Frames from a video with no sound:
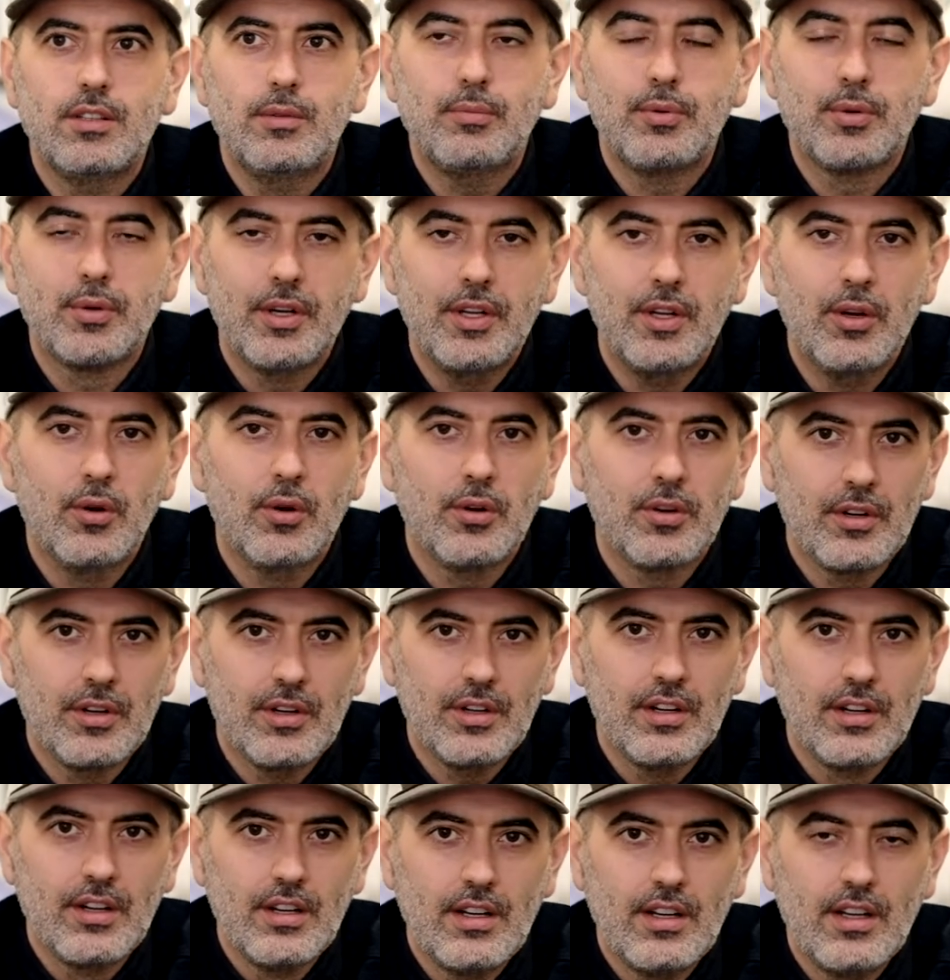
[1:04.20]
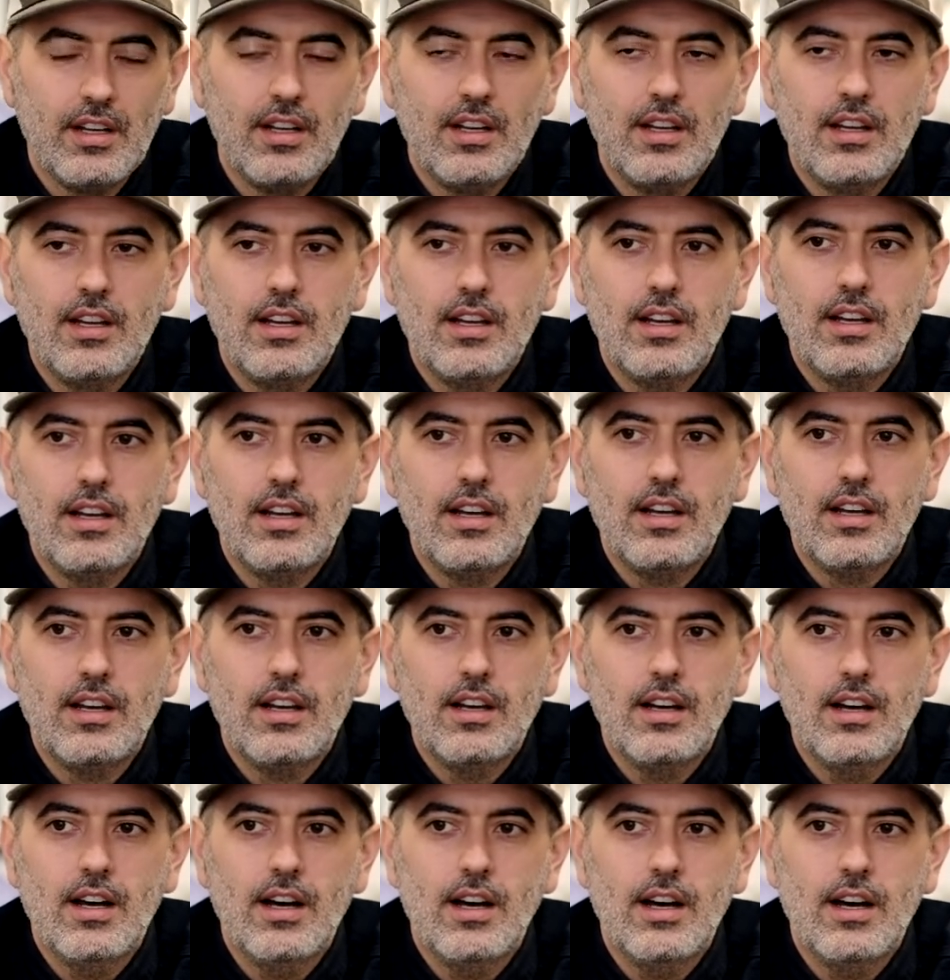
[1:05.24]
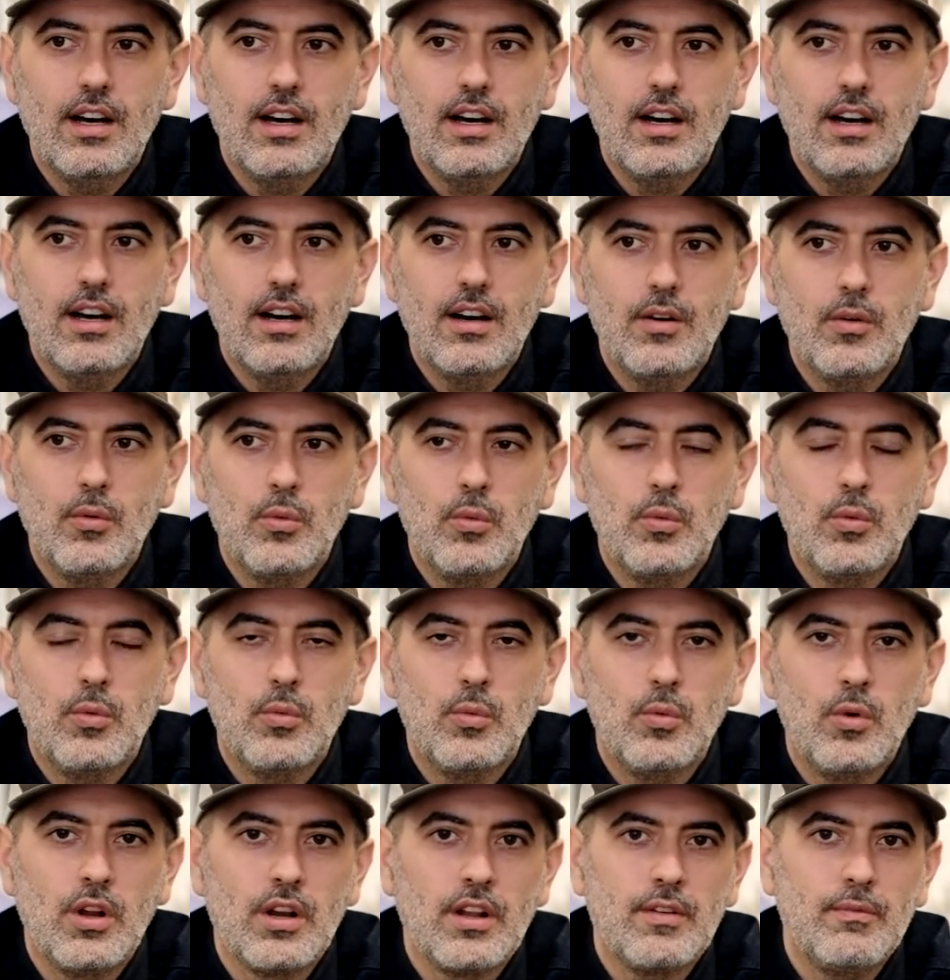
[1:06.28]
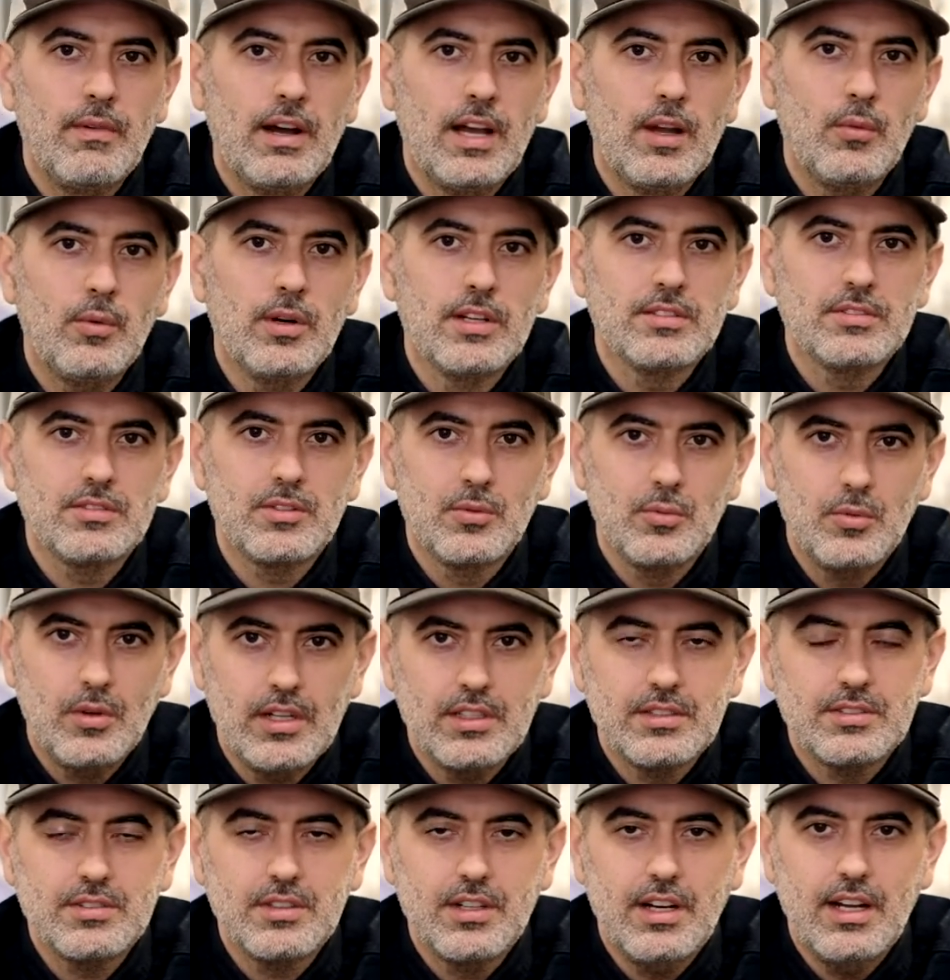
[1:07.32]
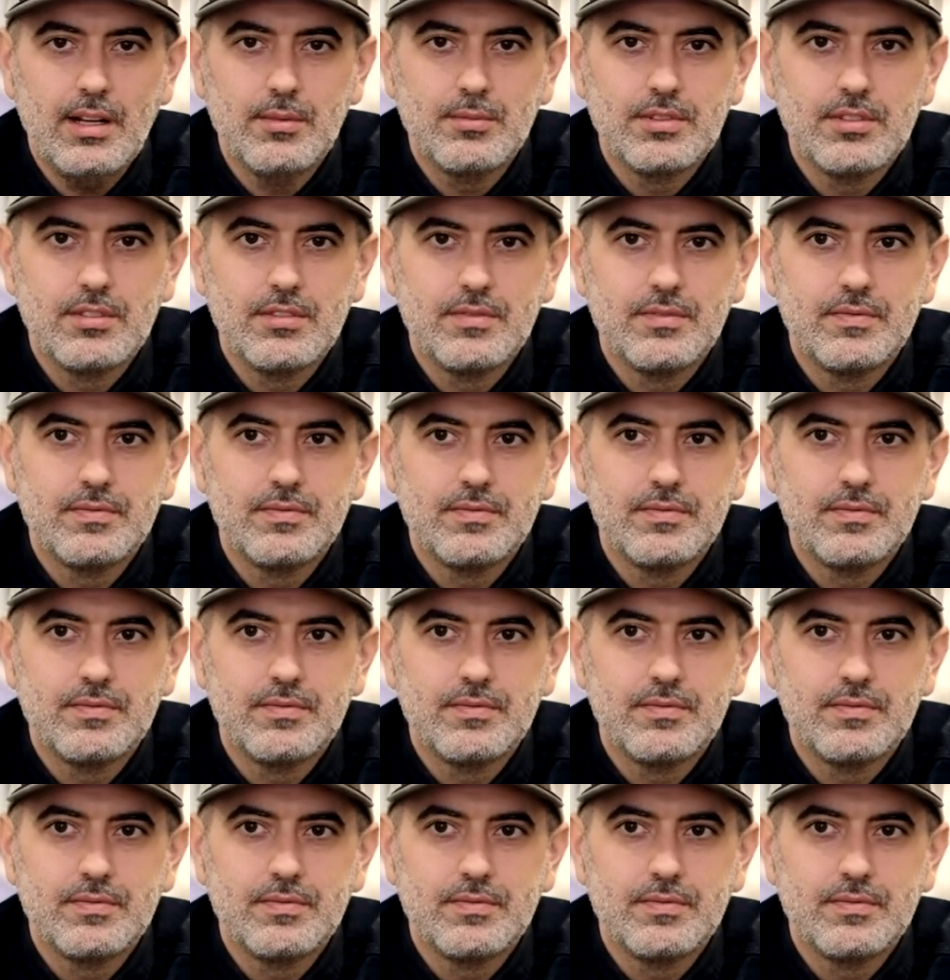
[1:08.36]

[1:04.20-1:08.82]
pre-order one of my Western watch straps.